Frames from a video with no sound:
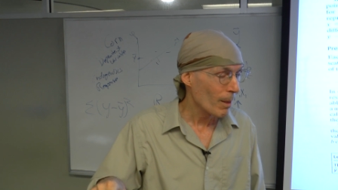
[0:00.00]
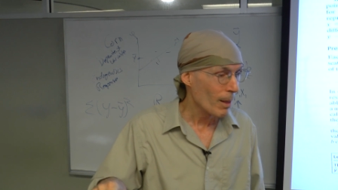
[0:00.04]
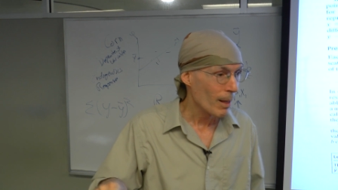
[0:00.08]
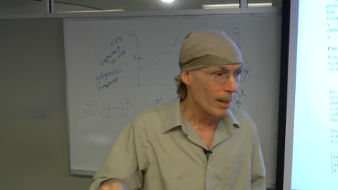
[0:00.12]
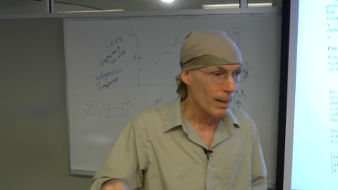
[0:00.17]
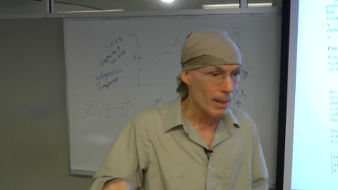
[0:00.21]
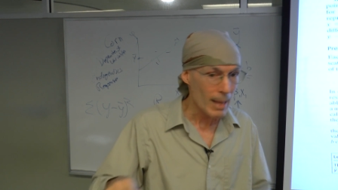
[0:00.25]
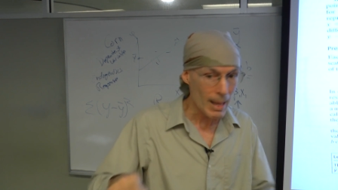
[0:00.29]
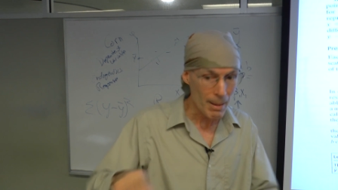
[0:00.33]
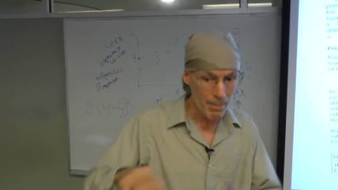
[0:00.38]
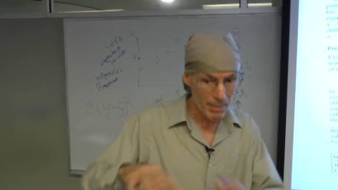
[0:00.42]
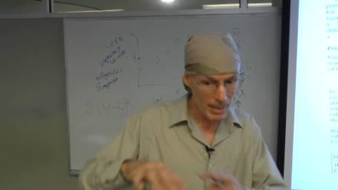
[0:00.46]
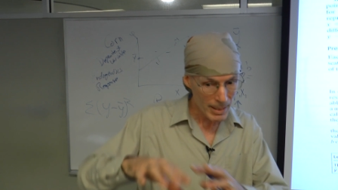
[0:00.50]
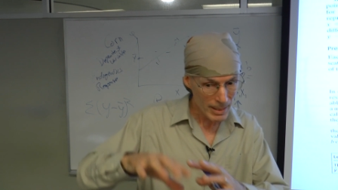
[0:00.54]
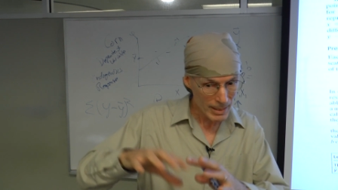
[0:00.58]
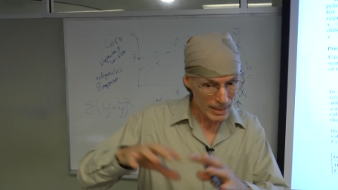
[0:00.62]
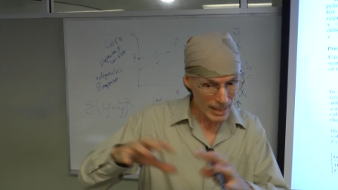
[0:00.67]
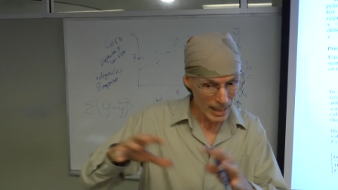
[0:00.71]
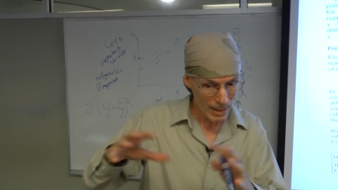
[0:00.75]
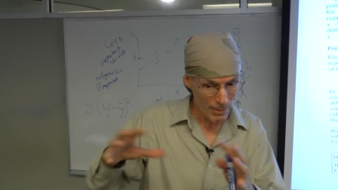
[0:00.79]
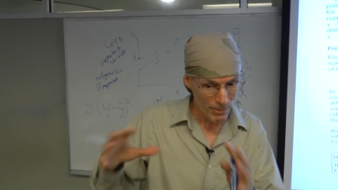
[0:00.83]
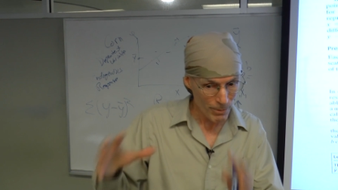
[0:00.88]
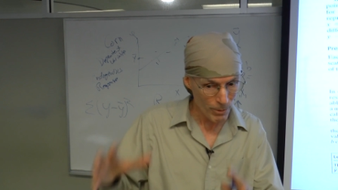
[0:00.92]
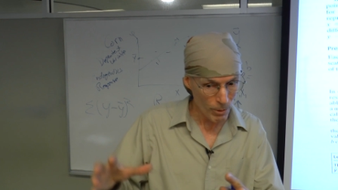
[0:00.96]
That means
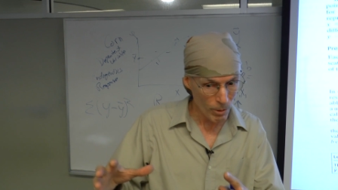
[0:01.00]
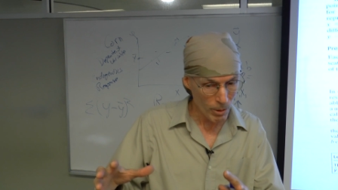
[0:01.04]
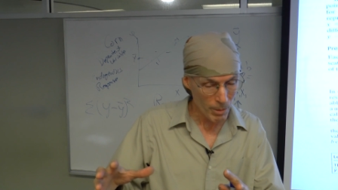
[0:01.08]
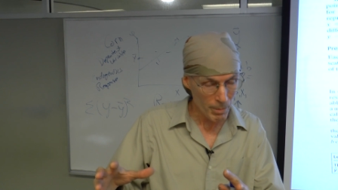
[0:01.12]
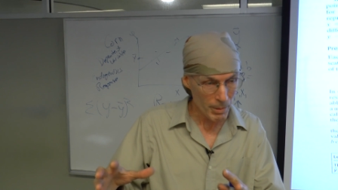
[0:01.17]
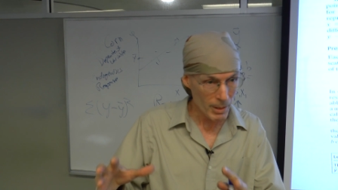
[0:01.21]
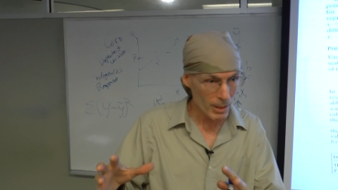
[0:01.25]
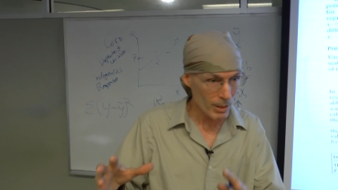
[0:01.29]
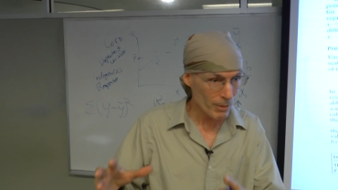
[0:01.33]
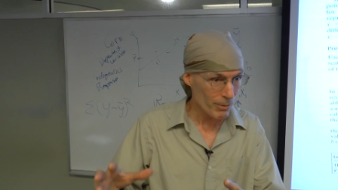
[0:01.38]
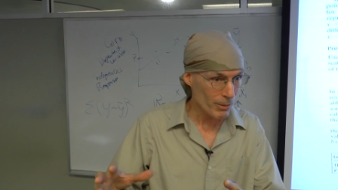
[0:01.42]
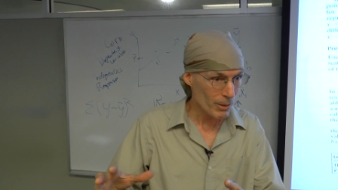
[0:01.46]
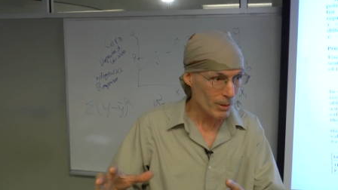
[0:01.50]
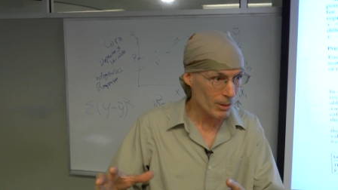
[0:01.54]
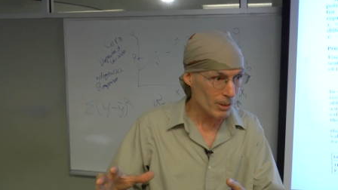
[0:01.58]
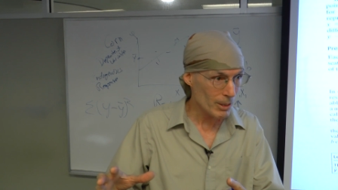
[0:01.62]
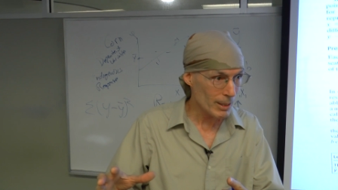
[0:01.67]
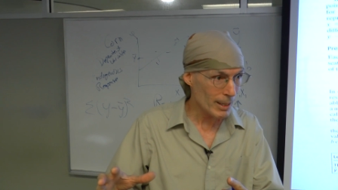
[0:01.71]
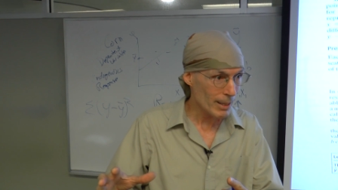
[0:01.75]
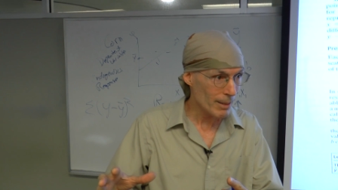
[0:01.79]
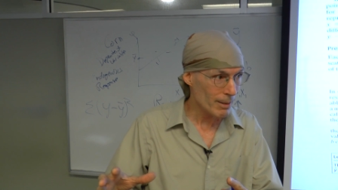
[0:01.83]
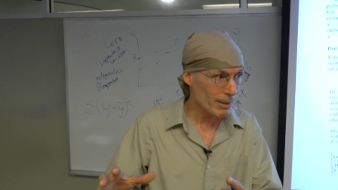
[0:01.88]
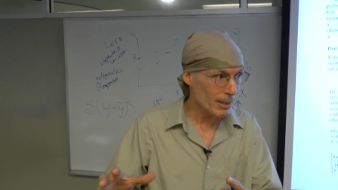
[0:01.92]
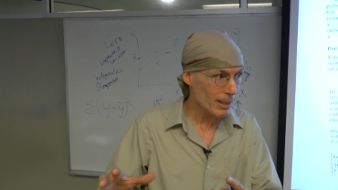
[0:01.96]
that formula for the
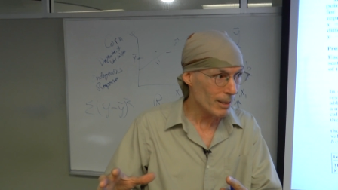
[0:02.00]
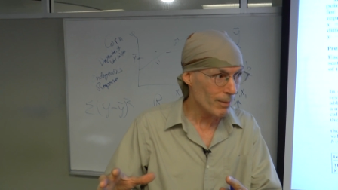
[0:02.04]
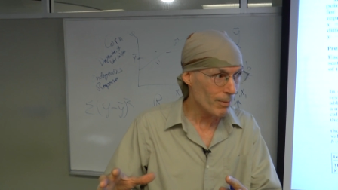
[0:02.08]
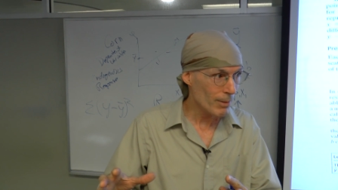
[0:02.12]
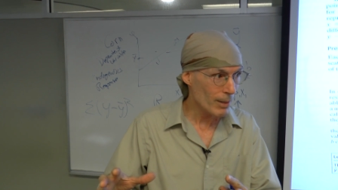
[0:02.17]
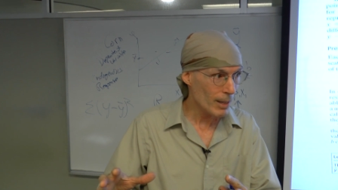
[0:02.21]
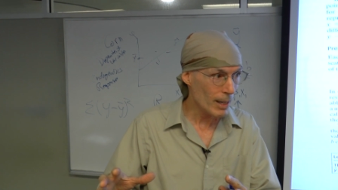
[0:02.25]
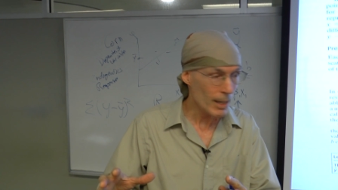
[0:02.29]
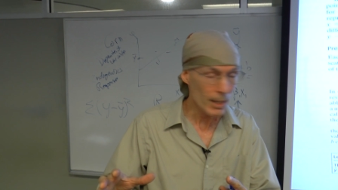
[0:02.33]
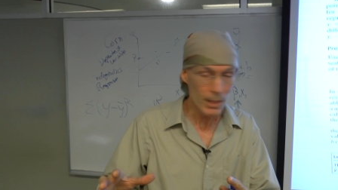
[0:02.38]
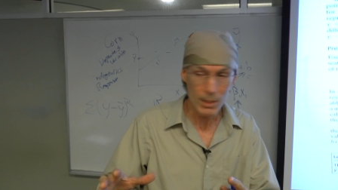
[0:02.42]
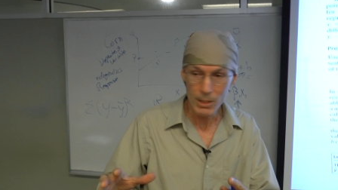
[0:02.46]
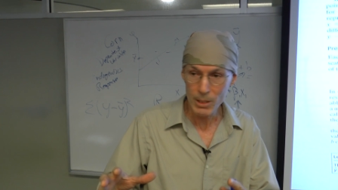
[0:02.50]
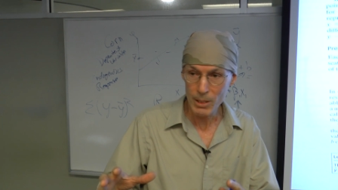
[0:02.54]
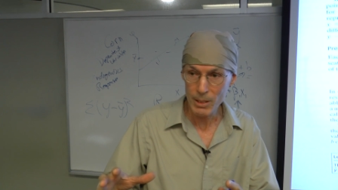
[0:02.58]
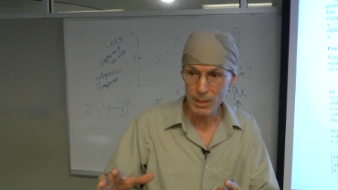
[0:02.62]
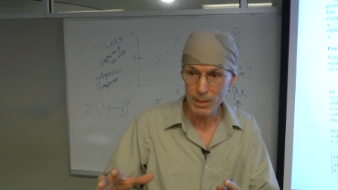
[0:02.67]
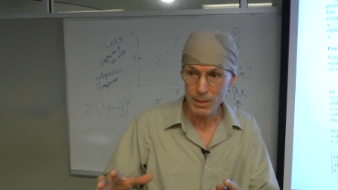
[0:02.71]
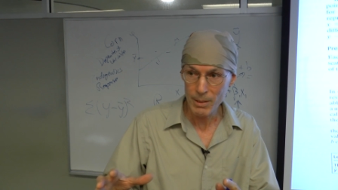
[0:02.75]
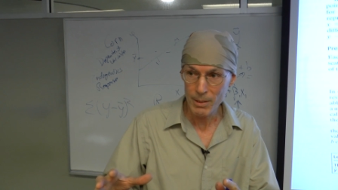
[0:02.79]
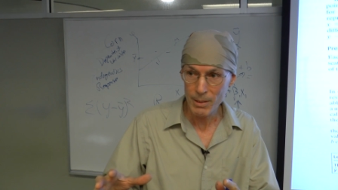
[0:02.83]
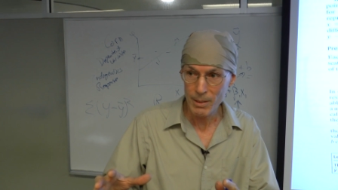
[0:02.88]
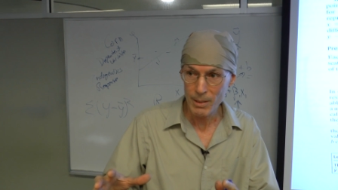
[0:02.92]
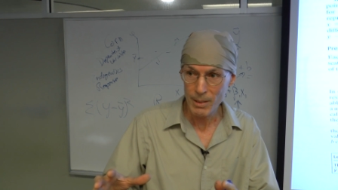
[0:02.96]
standard
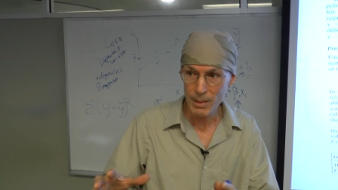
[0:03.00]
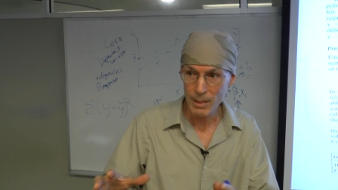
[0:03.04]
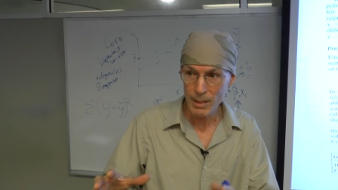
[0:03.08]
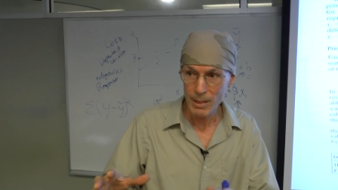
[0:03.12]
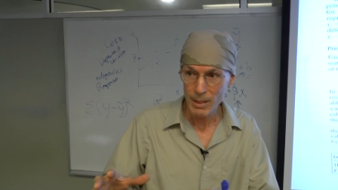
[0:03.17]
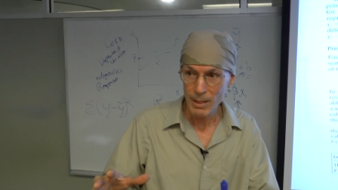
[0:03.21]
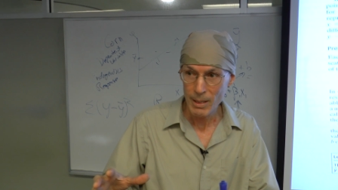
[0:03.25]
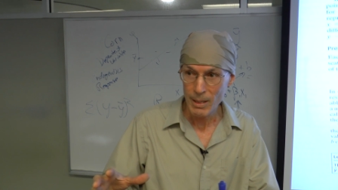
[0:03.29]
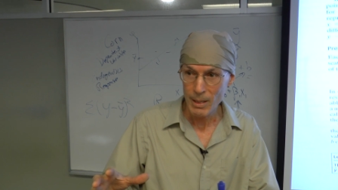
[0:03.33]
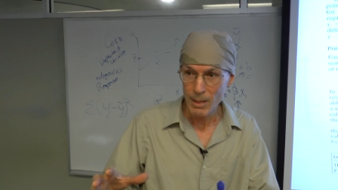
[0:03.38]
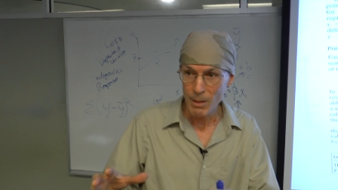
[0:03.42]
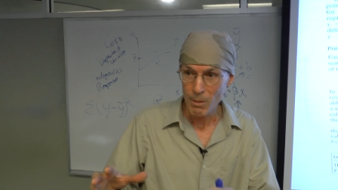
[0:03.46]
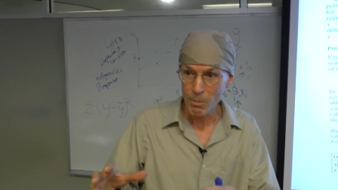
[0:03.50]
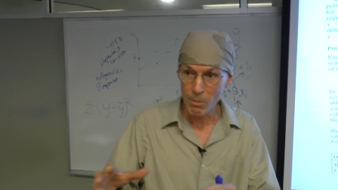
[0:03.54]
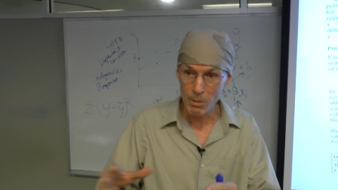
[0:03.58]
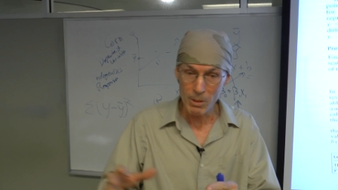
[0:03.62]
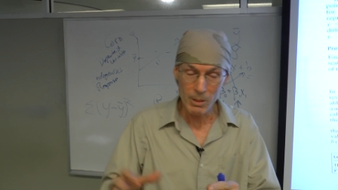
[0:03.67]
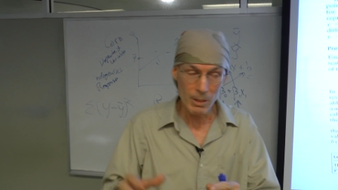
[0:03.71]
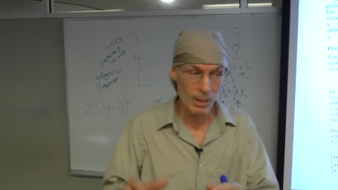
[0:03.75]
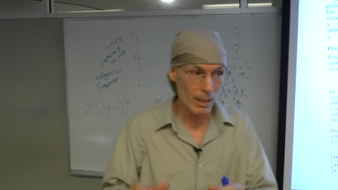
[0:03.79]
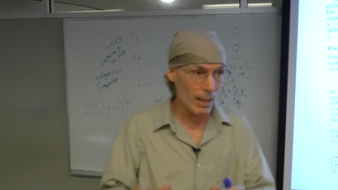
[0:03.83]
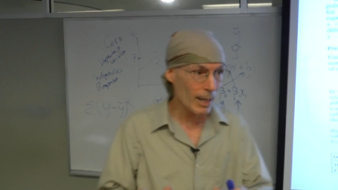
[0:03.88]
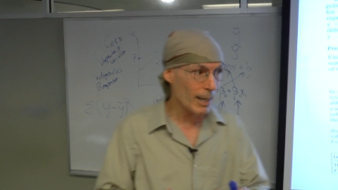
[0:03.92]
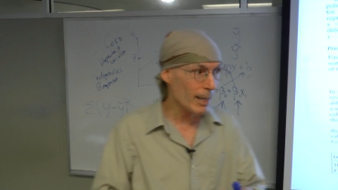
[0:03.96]
deviation
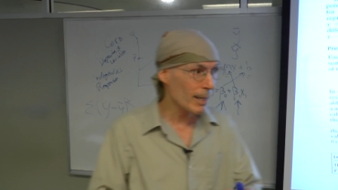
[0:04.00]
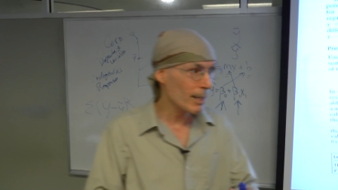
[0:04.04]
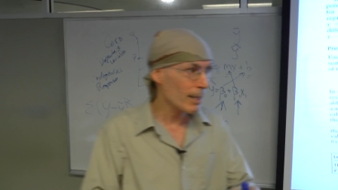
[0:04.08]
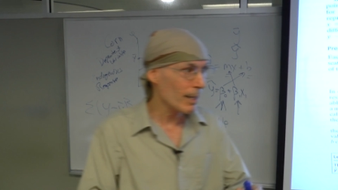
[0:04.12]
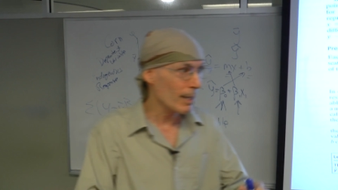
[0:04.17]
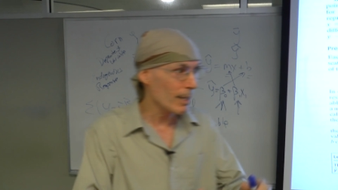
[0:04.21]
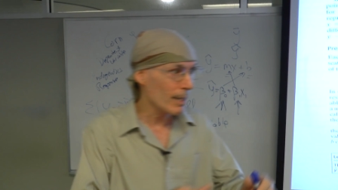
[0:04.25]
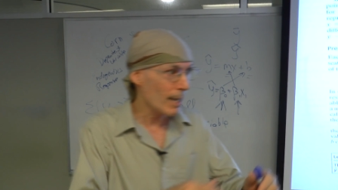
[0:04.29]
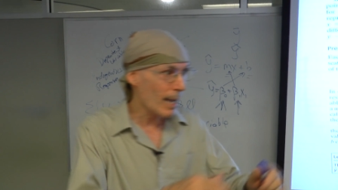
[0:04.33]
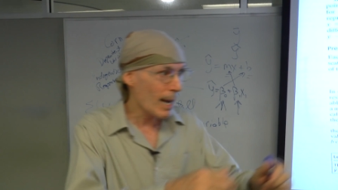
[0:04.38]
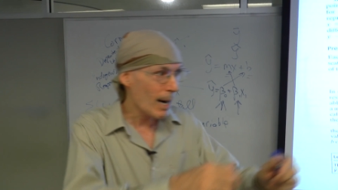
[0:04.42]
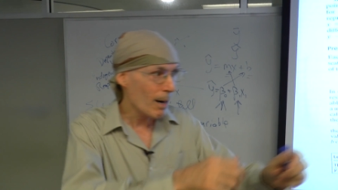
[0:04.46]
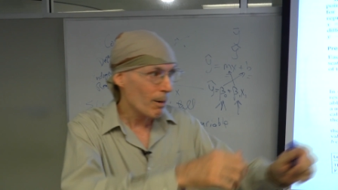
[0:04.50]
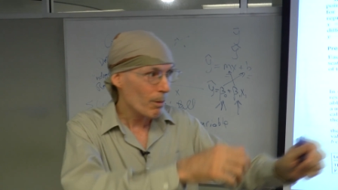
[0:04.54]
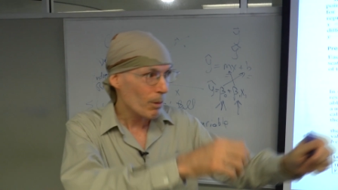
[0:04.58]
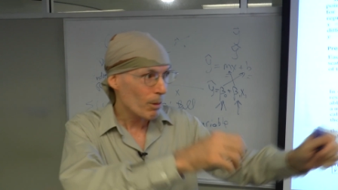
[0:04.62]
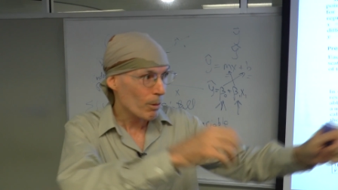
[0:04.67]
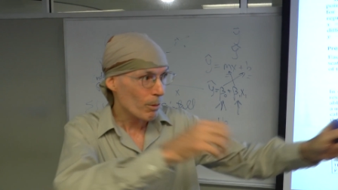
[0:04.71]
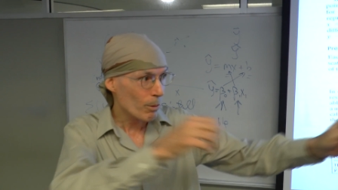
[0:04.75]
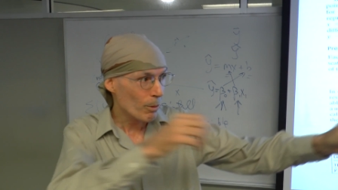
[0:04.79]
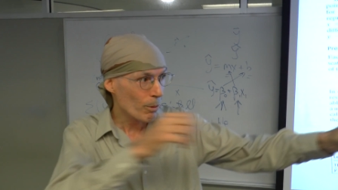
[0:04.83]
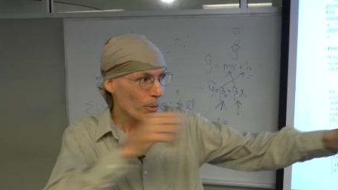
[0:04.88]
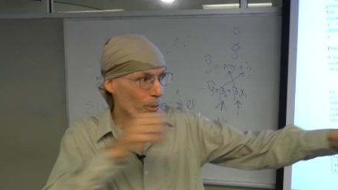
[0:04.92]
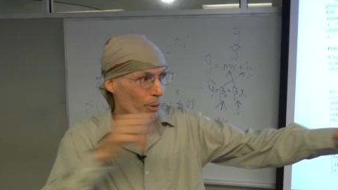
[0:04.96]
was like an
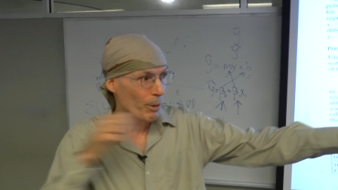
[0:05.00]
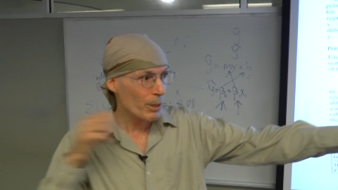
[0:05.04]
arrow.